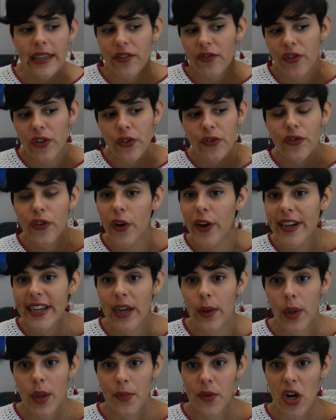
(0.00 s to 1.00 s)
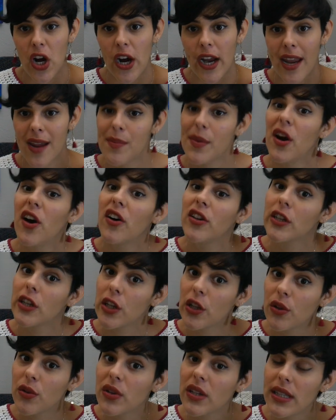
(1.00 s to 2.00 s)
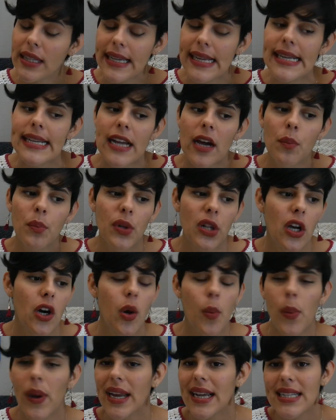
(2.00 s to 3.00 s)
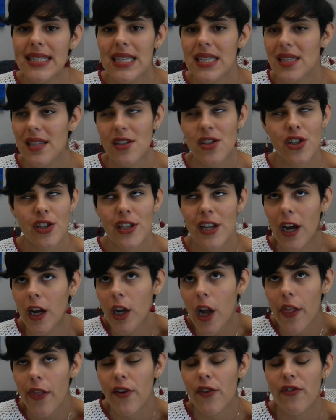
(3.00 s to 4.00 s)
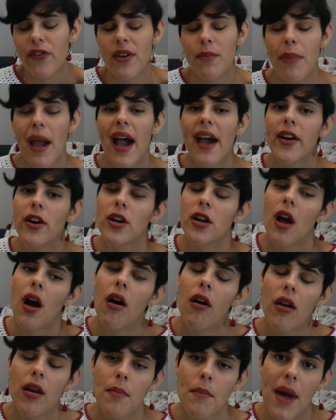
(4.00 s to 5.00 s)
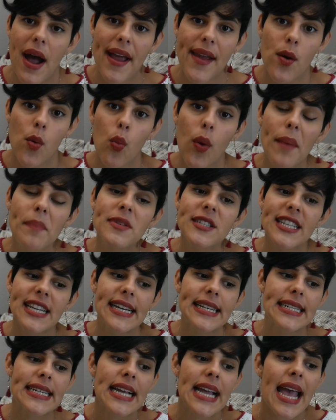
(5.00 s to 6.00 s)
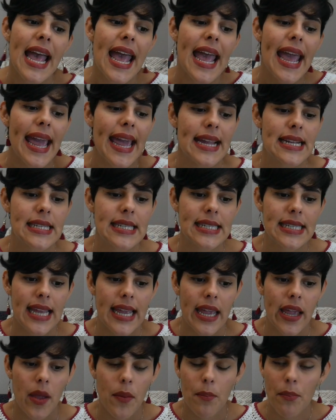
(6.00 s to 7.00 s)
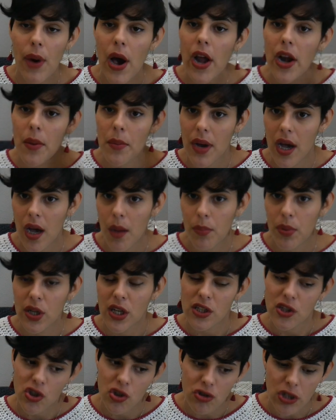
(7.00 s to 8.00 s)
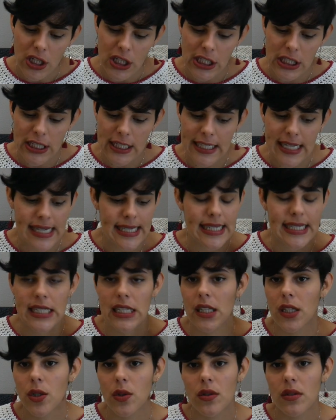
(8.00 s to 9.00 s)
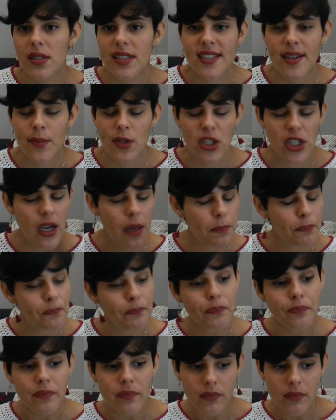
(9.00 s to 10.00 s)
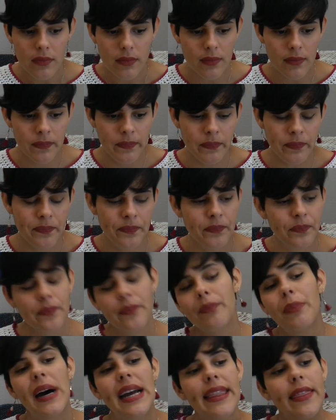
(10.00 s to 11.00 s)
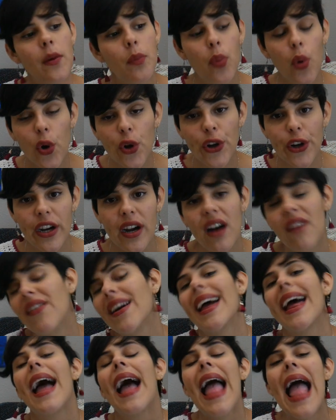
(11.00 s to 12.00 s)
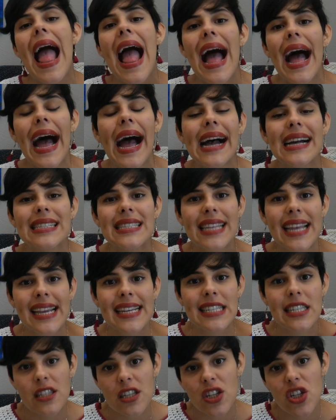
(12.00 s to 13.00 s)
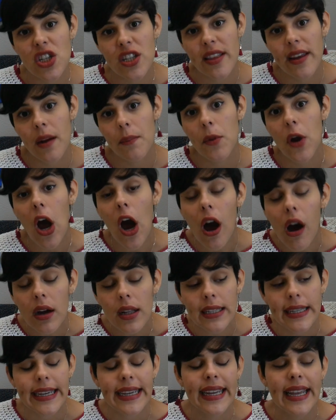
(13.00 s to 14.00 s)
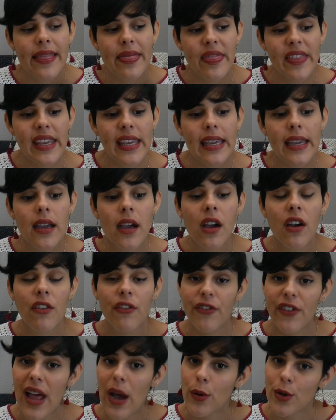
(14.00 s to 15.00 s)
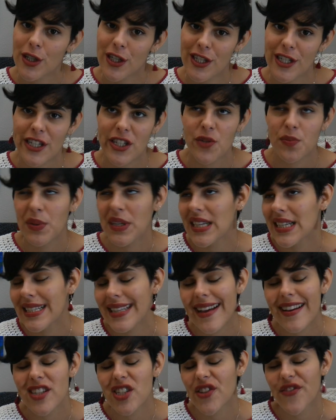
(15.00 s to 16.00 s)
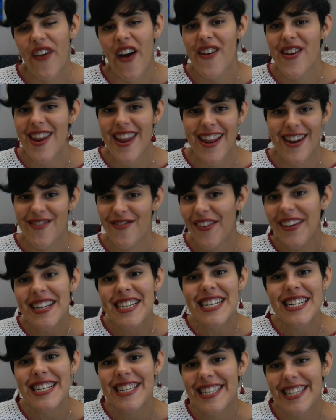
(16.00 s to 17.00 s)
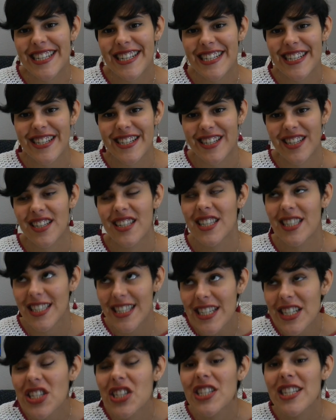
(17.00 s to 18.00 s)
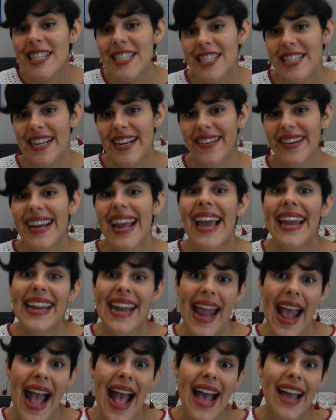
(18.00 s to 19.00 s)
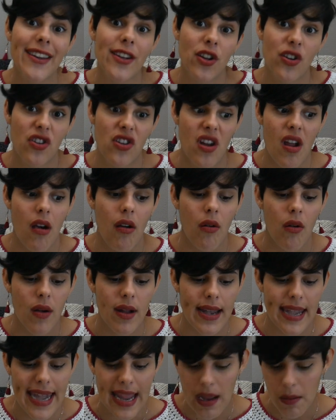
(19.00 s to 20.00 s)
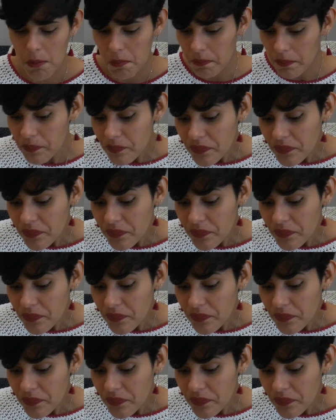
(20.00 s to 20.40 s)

If you've no idea what I'm talking about, I'll include a link down below, but it's essentially another free pattern on my website. It's a bottom-up construction and it's a little summer top. But the border of it has a stitch that I'm calling the flower stitch because I just found it in a vintage stitch dictionary and it had no name.